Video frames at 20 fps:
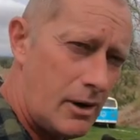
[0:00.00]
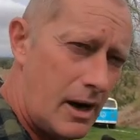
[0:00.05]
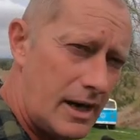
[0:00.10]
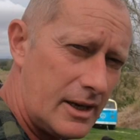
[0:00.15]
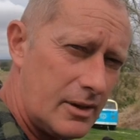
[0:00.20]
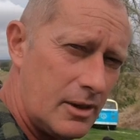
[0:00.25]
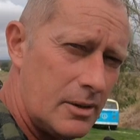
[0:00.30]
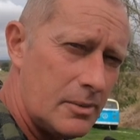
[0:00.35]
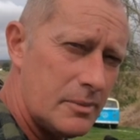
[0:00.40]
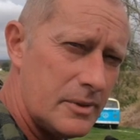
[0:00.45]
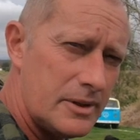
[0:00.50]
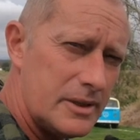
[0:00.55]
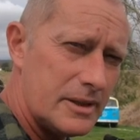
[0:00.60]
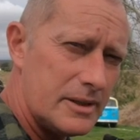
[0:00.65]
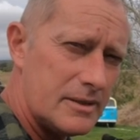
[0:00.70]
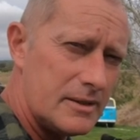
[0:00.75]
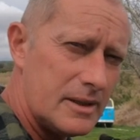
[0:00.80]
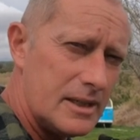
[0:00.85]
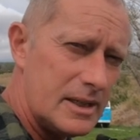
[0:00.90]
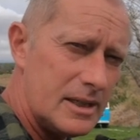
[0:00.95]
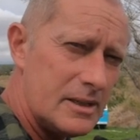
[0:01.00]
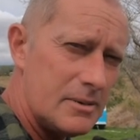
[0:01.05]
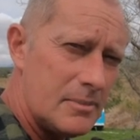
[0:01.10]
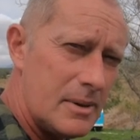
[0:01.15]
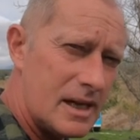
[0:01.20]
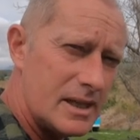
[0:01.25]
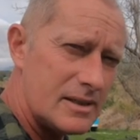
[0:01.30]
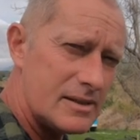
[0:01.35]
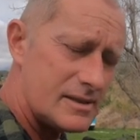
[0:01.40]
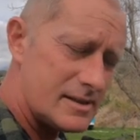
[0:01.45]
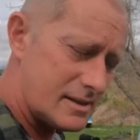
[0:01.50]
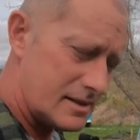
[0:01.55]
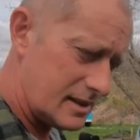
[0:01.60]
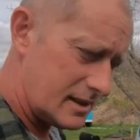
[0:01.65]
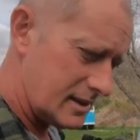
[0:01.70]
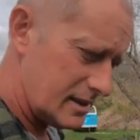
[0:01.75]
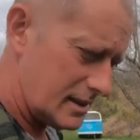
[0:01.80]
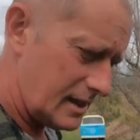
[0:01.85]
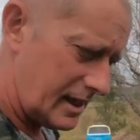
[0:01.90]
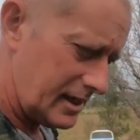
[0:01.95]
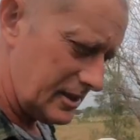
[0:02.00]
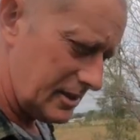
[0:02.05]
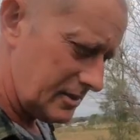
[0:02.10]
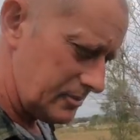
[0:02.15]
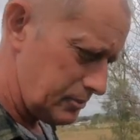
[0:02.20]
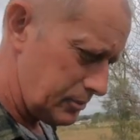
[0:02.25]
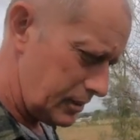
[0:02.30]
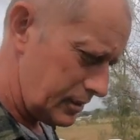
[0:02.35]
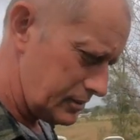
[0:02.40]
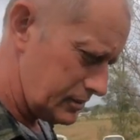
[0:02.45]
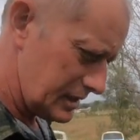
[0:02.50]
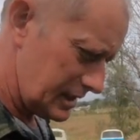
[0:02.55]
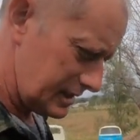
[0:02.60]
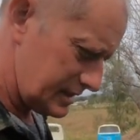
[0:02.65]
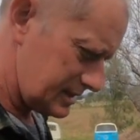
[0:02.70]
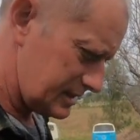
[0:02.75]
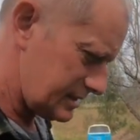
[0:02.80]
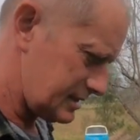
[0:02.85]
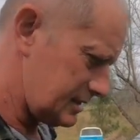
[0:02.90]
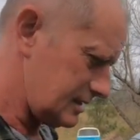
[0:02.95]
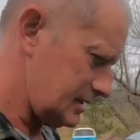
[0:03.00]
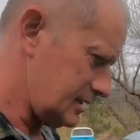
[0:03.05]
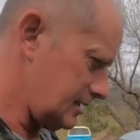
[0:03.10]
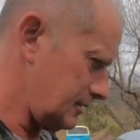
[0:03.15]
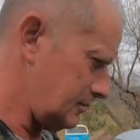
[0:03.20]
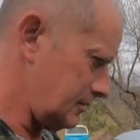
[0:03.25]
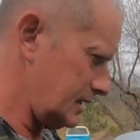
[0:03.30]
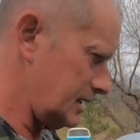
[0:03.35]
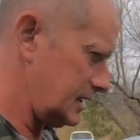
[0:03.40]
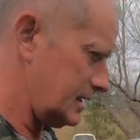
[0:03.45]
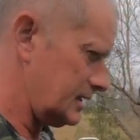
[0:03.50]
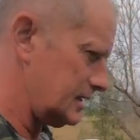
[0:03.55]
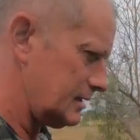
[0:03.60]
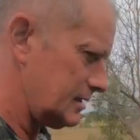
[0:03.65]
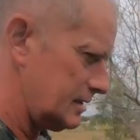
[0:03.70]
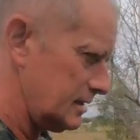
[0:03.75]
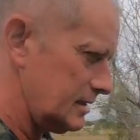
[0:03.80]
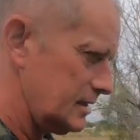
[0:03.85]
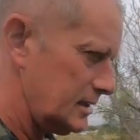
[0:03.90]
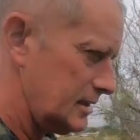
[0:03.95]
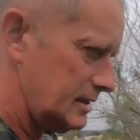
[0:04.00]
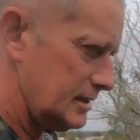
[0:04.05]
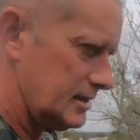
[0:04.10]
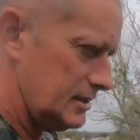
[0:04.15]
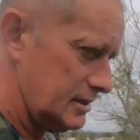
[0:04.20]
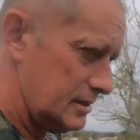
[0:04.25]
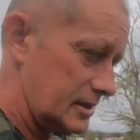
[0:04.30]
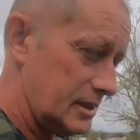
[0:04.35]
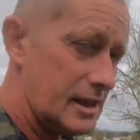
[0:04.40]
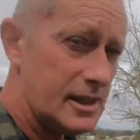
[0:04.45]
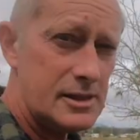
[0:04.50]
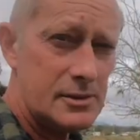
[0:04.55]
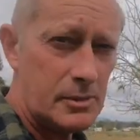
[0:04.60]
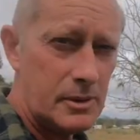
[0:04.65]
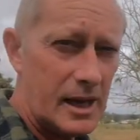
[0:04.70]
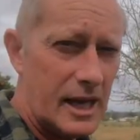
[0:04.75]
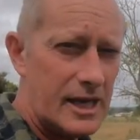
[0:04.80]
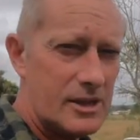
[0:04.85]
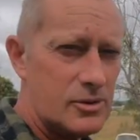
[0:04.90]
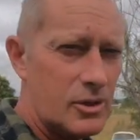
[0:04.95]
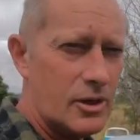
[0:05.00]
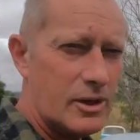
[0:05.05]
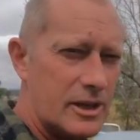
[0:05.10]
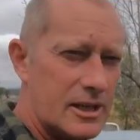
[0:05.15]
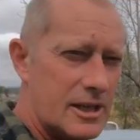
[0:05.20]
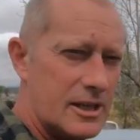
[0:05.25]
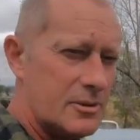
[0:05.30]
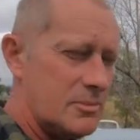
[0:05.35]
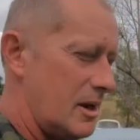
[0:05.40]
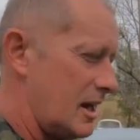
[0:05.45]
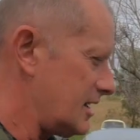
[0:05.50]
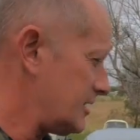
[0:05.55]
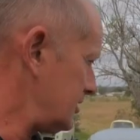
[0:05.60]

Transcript: crack on with it in amongst the other projects that we are trying to get them